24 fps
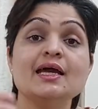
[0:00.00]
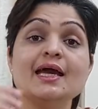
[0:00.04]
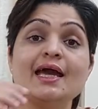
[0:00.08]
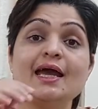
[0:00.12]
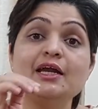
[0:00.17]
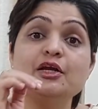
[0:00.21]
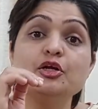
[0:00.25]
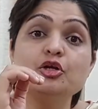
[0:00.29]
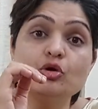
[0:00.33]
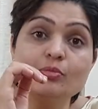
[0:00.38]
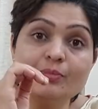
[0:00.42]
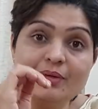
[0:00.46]

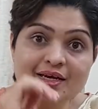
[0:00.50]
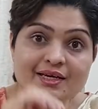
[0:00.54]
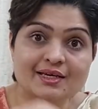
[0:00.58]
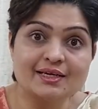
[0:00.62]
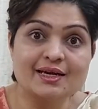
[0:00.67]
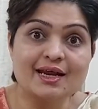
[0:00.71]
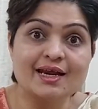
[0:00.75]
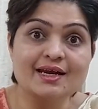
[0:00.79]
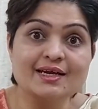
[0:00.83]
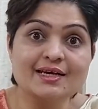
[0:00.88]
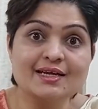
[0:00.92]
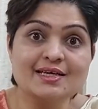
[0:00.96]

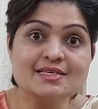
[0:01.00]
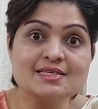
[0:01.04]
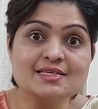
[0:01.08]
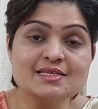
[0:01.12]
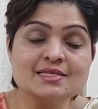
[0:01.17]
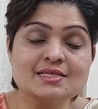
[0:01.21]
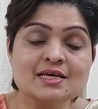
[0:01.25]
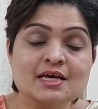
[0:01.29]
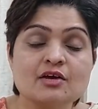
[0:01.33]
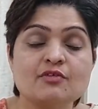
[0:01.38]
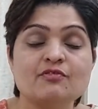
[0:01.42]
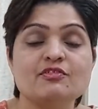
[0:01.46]

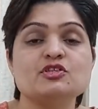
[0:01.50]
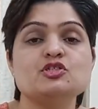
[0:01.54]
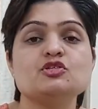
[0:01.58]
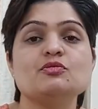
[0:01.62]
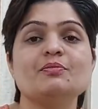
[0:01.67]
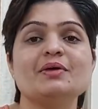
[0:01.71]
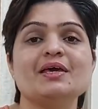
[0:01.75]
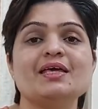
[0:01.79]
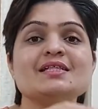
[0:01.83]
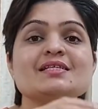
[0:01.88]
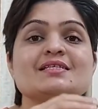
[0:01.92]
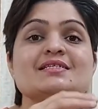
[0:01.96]
endometritis, which
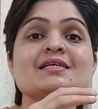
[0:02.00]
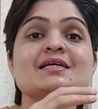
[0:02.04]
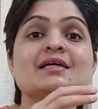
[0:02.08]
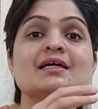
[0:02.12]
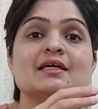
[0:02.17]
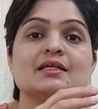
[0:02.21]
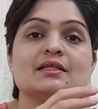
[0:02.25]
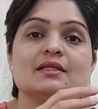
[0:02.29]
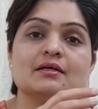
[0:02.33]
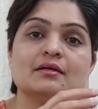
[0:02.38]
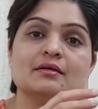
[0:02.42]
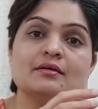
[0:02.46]
means
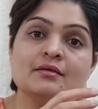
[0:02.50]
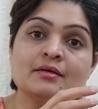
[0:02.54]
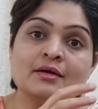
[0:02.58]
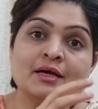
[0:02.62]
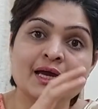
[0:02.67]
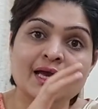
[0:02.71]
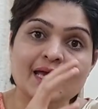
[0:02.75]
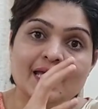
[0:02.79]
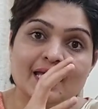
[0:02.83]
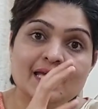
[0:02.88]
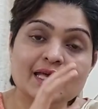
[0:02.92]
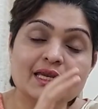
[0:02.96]
the
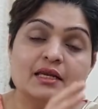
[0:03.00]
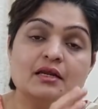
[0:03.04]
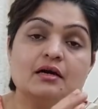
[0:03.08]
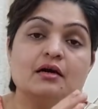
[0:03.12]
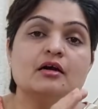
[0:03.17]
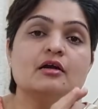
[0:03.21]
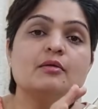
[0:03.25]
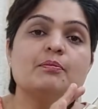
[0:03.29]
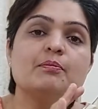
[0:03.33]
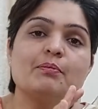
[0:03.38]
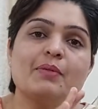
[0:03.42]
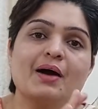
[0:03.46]

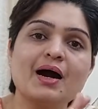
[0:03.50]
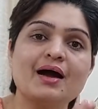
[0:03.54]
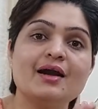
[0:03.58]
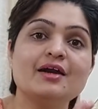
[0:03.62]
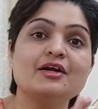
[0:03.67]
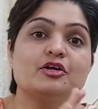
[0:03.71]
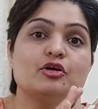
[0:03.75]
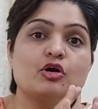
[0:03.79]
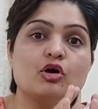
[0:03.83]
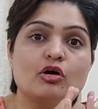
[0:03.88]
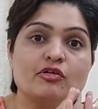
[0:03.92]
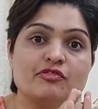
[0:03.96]
inner
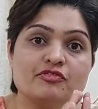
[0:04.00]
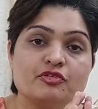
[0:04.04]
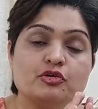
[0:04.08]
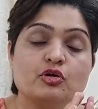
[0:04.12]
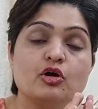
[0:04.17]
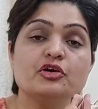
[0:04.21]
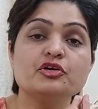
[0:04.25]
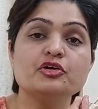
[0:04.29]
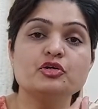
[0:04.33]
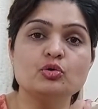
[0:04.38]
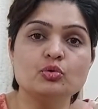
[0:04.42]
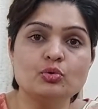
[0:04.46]
part of
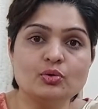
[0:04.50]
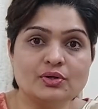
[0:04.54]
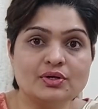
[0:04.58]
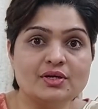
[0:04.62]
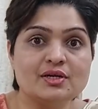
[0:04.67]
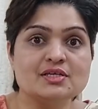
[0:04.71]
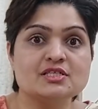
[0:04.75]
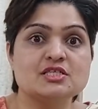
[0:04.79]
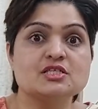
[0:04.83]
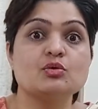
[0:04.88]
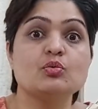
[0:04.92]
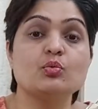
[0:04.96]
your
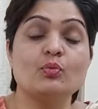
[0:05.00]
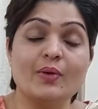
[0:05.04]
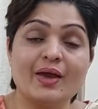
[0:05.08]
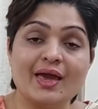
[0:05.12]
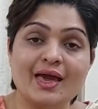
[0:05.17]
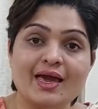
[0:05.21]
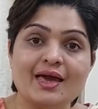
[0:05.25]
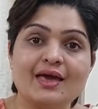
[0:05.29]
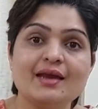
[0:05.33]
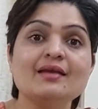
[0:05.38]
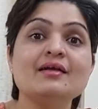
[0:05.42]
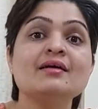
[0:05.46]
uterus
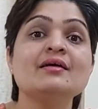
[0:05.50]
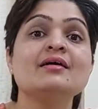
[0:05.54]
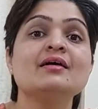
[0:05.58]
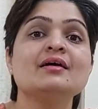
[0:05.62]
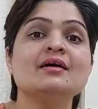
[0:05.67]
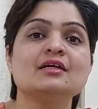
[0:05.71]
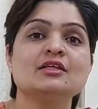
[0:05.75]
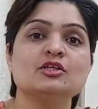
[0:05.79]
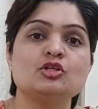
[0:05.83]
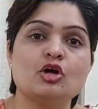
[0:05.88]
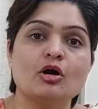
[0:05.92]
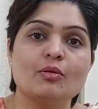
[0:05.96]
where
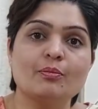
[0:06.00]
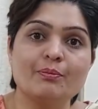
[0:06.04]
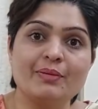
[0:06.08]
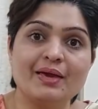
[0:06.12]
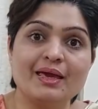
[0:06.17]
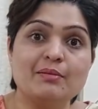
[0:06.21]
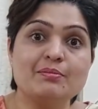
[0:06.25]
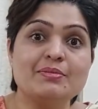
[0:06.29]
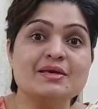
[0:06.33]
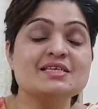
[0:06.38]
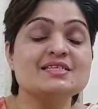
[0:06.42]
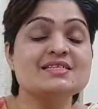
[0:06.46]
your
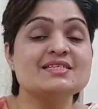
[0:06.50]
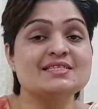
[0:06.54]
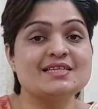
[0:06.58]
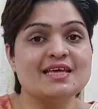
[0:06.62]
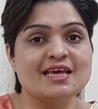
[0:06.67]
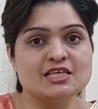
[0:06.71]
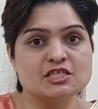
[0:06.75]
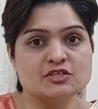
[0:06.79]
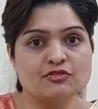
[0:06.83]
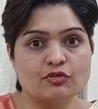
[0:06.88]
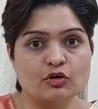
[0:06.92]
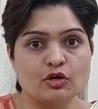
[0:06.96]
baby
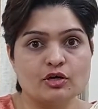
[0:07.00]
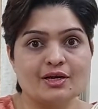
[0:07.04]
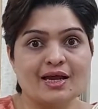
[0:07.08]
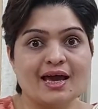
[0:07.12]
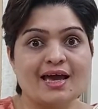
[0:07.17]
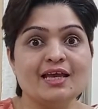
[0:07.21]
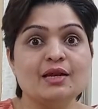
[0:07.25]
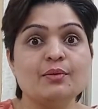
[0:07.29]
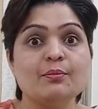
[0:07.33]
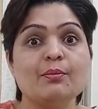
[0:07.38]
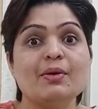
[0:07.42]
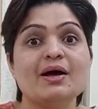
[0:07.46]
stays for
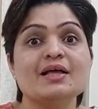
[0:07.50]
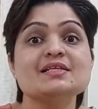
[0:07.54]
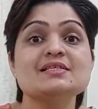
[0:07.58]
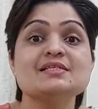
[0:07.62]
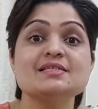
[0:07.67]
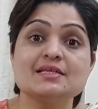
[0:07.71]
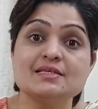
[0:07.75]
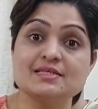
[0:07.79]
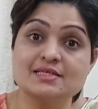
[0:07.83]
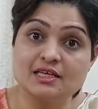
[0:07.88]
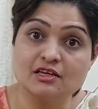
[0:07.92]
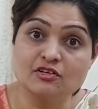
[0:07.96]
9 months
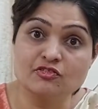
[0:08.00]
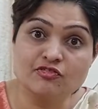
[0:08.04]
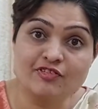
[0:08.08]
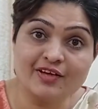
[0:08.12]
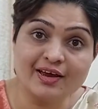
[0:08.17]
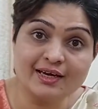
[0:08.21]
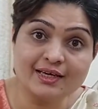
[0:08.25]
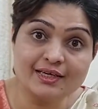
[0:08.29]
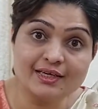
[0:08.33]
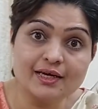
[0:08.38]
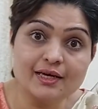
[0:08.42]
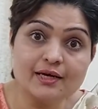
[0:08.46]
is
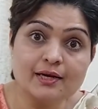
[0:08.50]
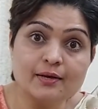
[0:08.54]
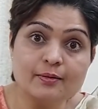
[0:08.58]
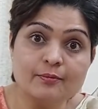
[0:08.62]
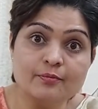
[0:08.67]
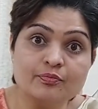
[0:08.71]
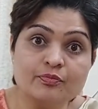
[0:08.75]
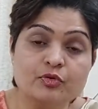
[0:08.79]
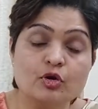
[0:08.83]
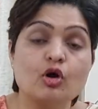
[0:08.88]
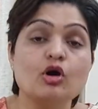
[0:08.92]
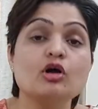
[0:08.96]
infected,
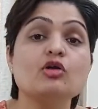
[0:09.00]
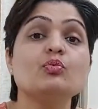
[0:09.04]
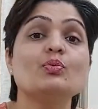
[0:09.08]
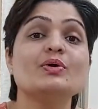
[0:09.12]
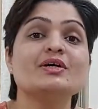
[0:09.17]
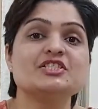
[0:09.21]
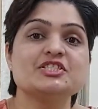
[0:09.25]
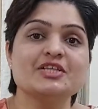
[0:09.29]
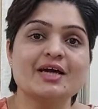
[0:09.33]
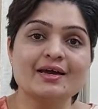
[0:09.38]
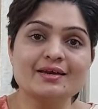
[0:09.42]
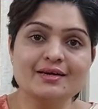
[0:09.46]
or
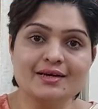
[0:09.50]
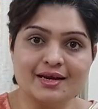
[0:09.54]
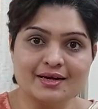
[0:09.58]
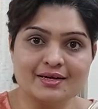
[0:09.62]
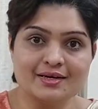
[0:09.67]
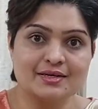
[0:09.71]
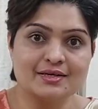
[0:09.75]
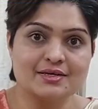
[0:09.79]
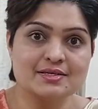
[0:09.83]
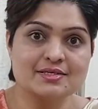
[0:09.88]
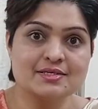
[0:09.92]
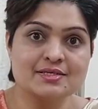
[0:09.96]

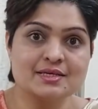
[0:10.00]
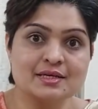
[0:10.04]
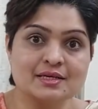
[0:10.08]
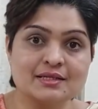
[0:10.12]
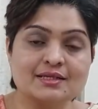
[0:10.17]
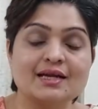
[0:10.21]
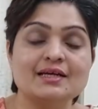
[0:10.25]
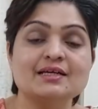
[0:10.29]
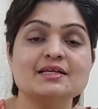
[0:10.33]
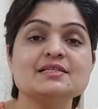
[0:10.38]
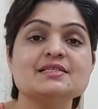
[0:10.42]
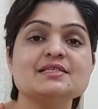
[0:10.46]
vaginitis,
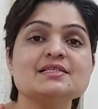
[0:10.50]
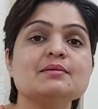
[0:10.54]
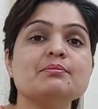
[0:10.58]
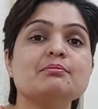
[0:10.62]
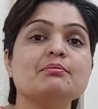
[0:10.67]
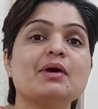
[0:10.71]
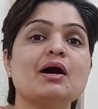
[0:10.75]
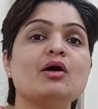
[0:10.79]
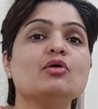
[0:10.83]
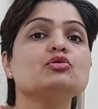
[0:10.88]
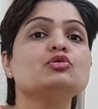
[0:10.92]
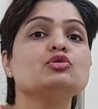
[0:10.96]
that is the
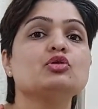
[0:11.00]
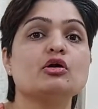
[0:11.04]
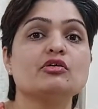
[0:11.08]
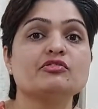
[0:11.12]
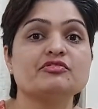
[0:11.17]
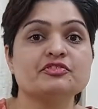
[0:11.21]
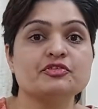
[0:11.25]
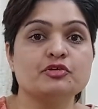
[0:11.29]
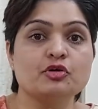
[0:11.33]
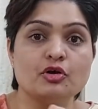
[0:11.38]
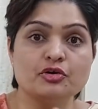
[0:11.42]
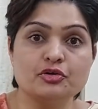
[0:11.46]
mouth
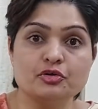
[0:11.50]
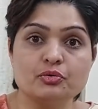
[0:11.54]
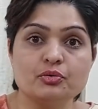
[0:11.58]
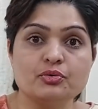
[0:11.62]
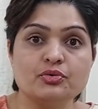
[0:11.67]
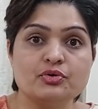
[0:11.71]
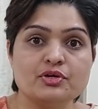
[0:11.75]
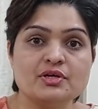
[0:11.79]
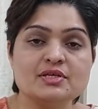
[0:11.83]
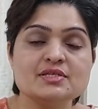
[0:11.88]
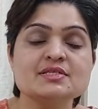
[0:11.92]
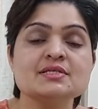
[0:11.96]
of your
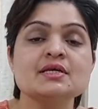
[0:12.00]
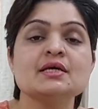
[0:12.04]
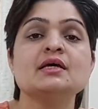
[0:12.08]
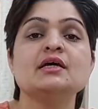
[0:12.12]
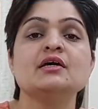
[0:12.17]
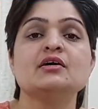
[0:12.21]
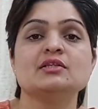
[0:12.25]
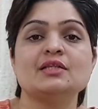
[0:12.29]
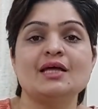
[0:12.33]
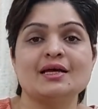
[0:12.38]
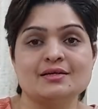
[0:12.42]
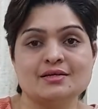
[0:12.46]
uterus,
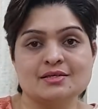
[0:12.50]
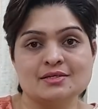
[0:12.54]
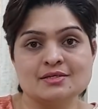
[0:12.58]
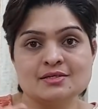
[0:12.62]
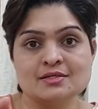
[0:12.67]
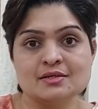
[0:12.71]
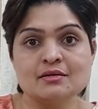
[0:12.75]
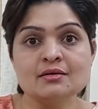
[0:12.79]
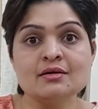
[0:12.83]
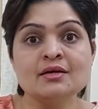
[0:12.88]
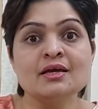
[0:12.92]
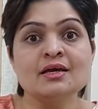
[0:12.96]
that is
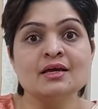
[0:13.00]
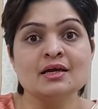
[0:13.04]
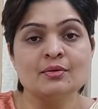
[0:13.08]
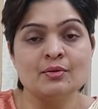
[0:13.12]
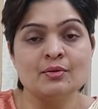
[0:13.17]
the